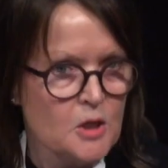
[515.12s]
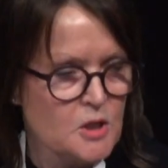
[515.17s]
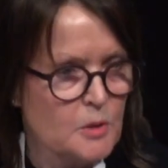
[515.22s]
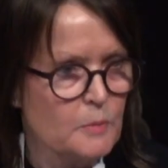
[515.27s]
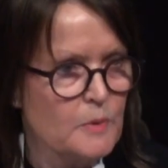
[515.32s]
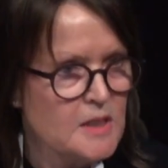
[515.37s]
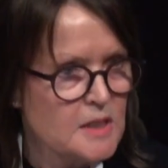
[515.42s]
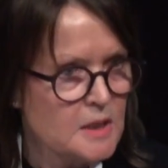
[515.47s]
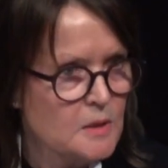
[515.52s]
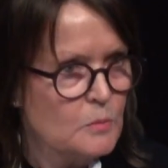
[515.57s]
So
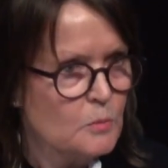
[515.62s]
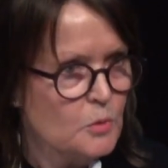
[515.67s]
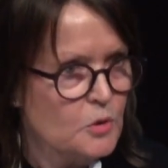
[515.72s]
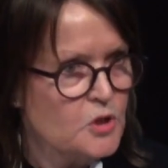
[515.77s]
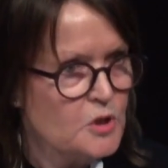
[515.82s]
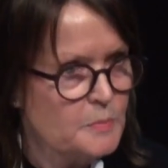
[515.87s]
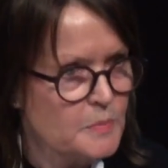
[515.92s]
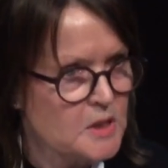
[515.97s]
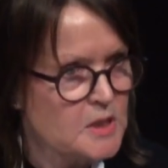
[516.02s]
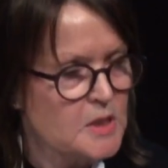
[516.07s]
we didn't
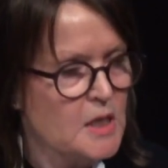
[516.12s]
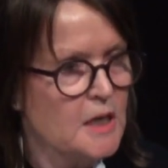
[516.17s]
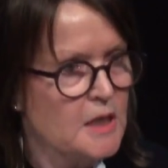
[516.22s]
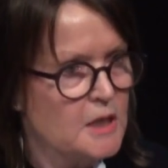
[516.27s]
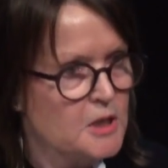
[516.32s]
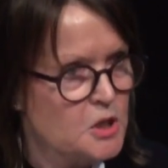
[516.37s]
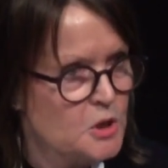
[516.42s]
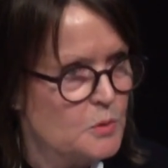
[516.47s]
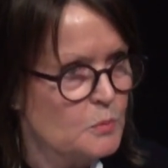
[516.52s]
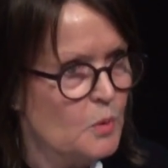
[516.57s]
want to be
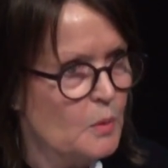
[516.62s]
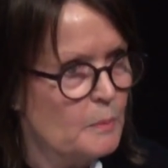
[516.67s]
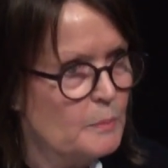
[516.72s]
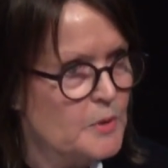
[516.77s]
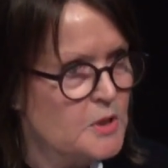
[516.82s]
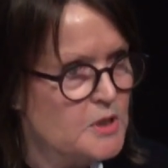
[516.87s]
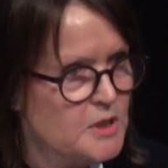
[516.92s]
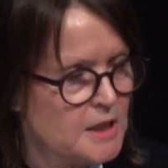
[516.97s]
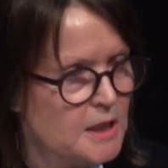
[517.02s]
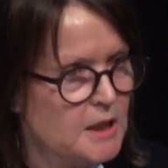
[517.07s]
tied to one
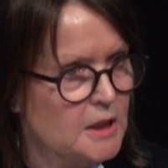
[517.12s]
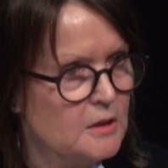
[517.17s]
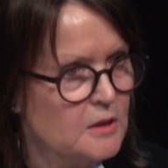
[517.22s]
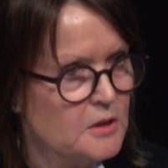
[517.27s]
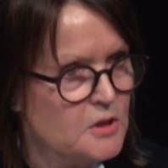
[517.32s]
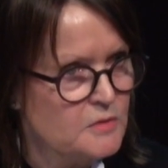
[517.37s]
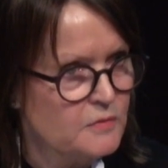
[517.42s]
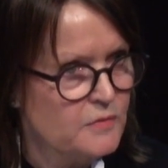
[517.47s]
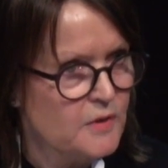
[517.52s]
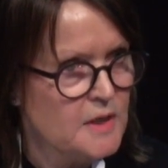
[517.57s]

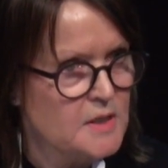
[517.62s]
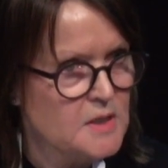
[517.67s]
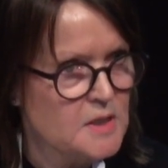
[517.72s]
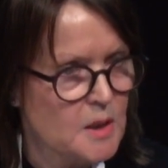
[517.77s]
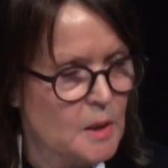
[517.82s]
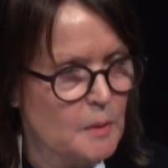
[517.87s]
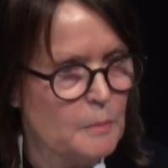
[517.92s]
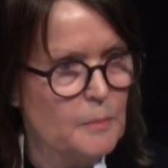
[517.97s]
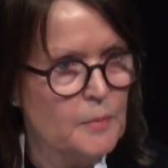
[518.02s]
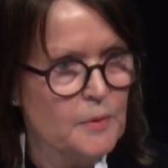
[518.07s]
particular device
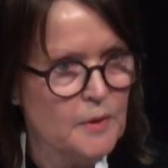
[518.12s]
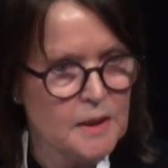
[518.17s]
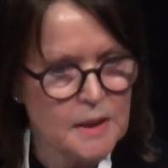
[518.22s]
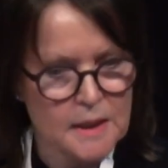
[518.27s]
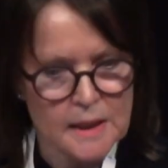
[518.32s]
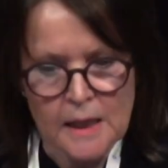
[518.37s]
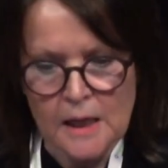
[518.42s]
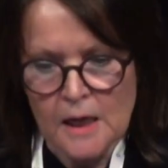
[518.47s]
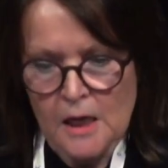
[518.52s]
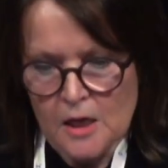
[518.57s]

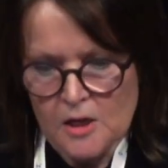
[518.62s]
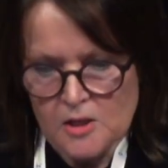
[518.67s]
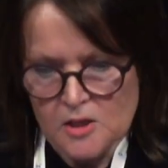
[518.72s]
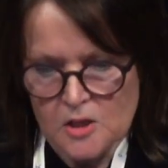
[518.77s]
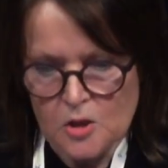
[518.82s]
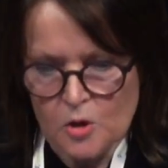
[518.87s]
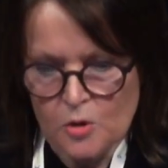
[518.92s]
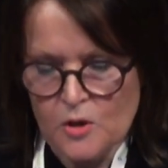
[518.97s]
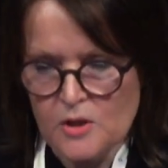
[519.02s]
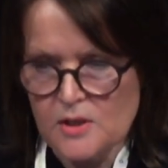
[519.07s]
company. As
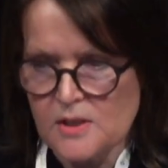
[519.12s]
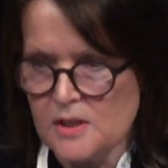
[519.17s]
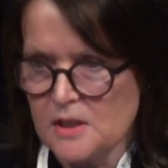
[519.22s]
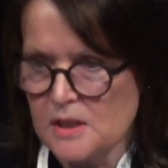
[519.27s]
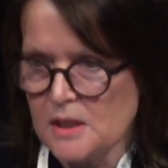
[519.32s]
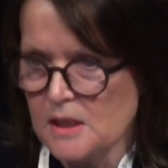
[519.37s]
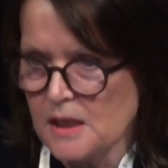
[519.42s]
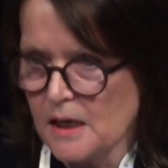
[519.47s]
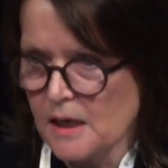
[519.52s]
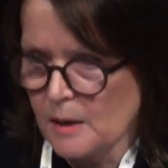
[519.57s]
long as
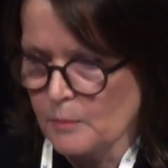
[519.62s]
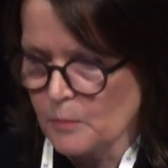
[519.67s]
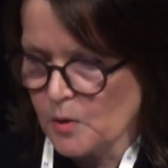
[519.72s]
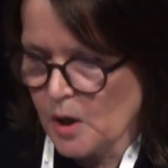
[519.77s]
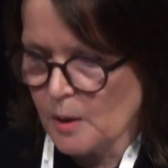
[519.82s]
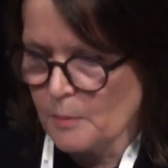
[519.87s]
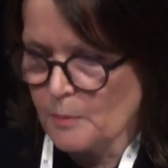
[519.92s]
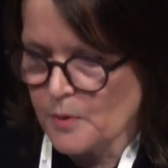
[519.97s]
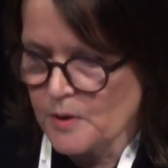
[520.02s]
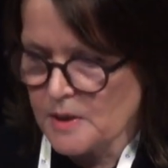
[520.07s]
the
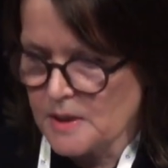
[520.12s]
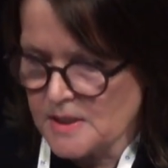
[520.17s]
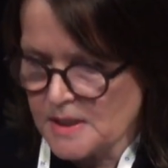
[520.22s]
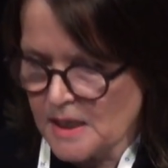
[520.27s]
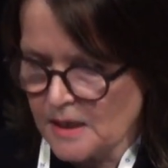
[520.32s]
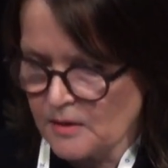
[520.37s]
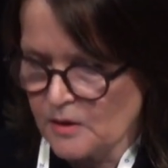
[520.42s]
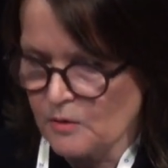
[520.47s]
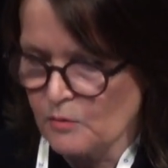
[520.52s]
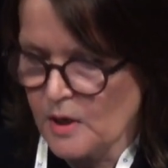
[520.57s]
companies
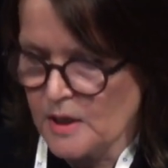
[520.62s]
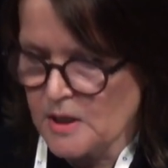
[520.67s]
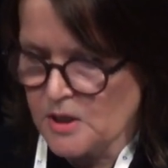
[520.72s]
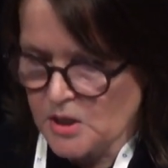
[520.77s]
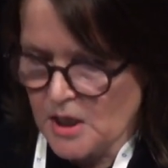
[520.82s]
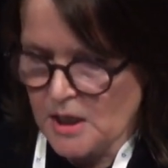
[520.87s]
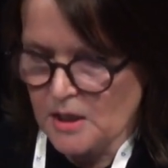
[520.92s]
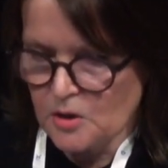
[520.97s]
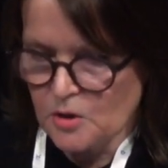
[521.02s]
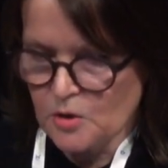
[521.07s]
had the right
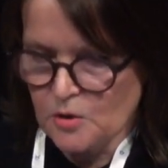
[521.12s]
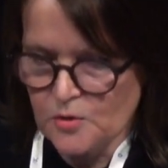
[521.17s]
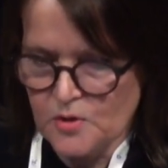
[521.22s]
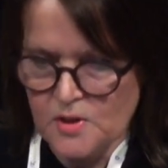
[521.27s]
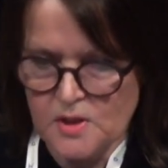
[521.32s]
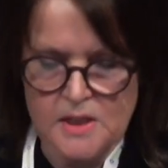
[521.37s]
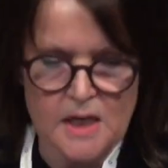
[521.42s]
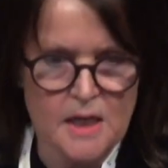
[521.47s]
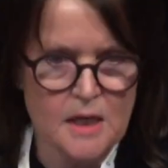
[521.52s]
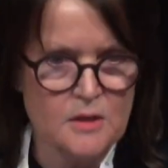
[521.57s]
technical
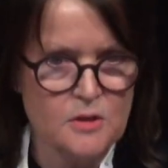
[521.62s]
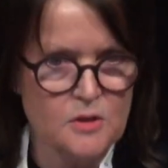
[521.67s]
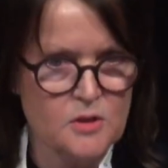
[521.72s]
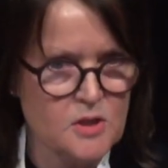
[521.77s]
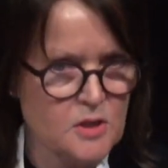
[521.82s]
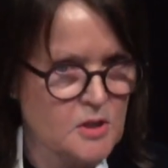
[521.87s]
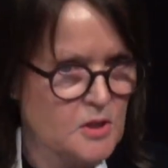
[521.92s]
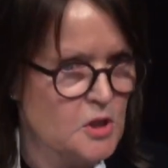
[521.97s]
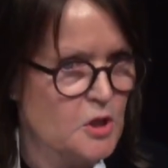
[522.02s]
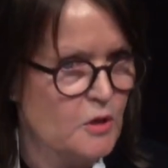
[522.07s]

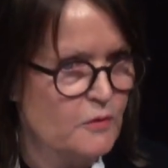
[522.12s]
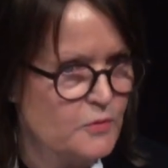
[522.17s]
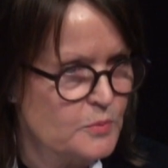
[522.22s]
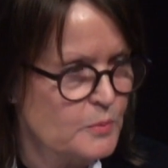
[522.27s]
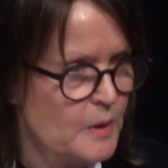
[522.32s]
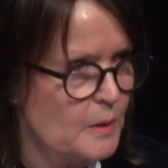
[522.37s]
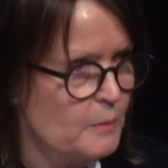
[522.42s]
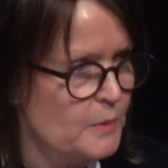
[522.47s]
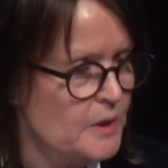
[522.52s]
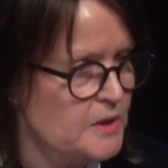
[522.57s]
standards, the
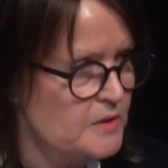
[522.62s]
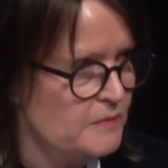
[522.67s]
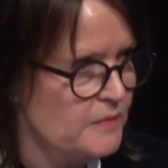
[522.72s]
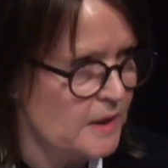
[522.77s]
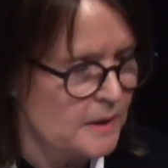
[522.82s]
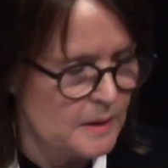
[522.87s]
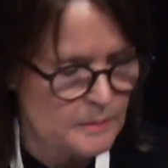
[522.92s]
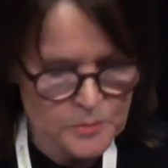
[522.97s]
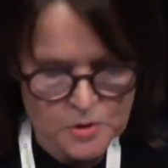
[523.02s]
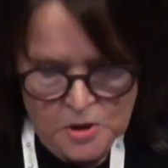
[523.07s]
software we
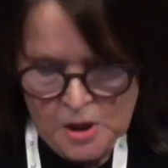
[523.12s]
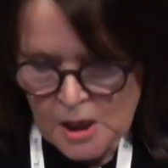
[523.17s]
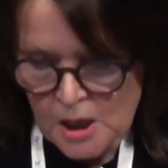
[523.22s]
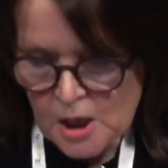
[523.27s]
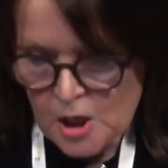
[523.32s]
developed